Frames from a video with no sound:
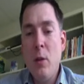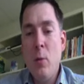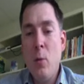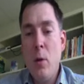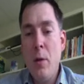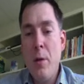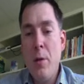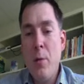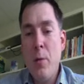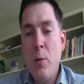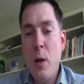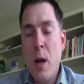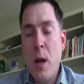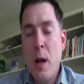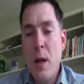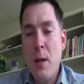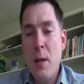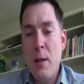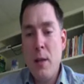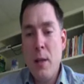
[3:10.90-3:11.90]
1 through the
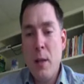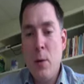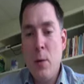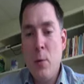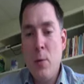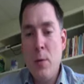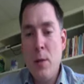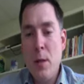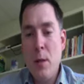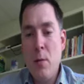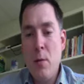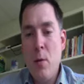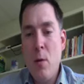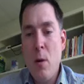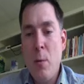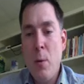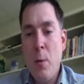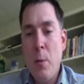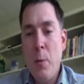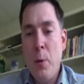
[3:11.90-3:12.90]
highest equals 0,
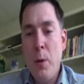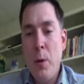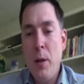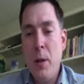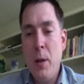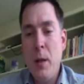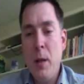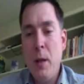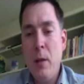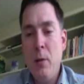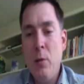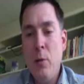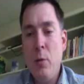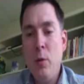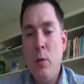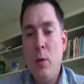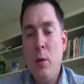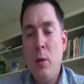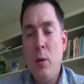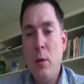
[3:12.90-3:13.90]
and we put that into
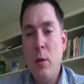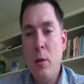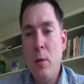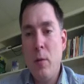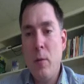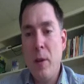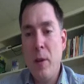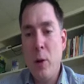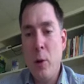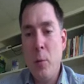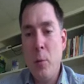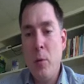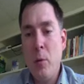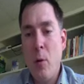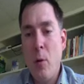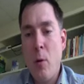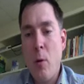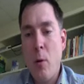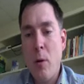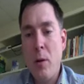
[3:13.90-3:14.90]
the
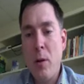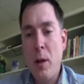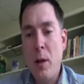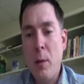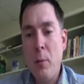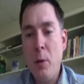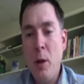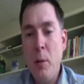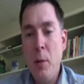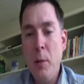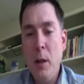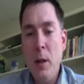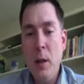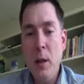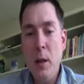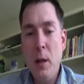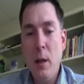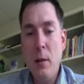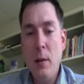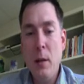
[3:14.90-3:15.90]
variable R time dummy,
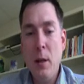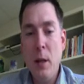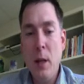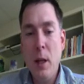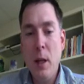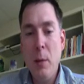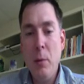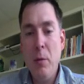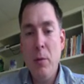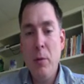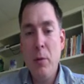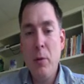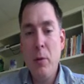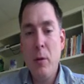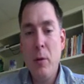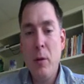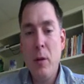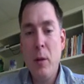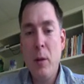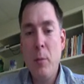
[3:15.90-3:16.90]
and the label for the
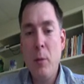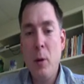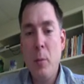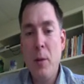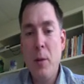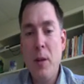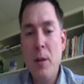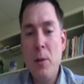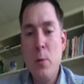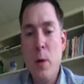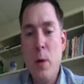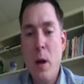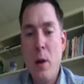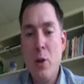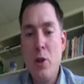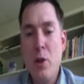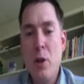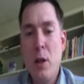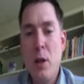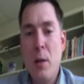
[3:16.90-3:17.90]
R time dummy is
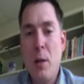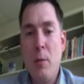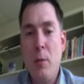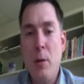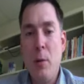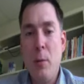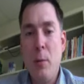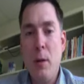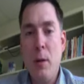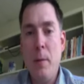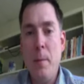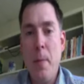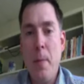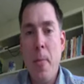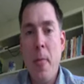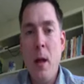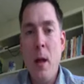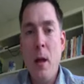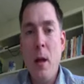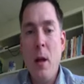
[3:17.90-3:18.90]
reaction time dummy.
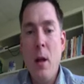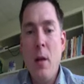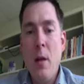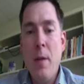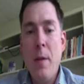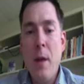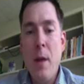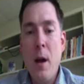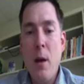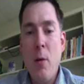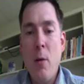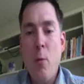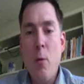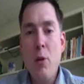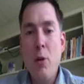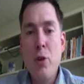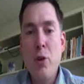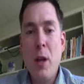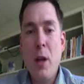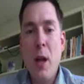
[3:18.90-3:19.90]
Now
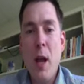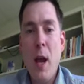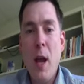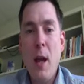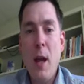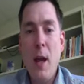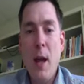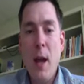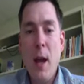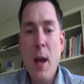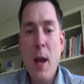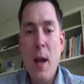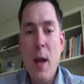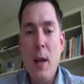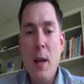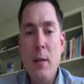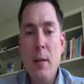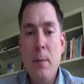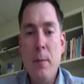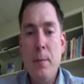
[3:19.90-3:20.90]
what you can
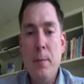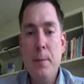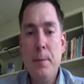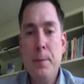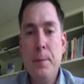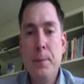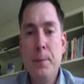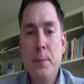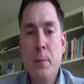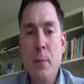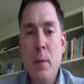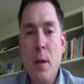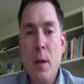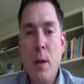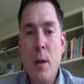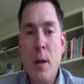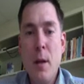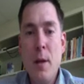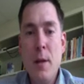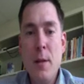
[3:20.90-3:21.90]
add
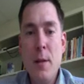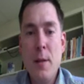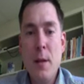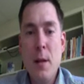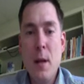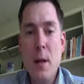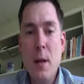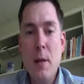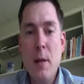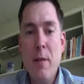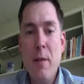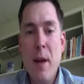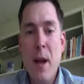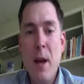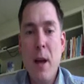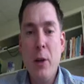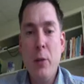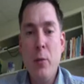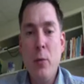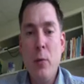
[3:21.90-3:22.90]
is a
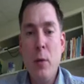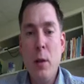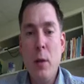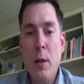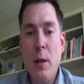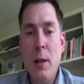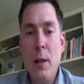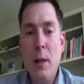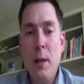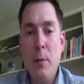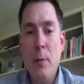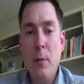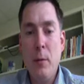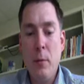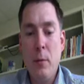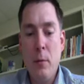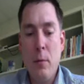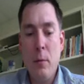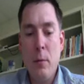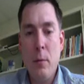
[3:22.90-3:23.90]
value label.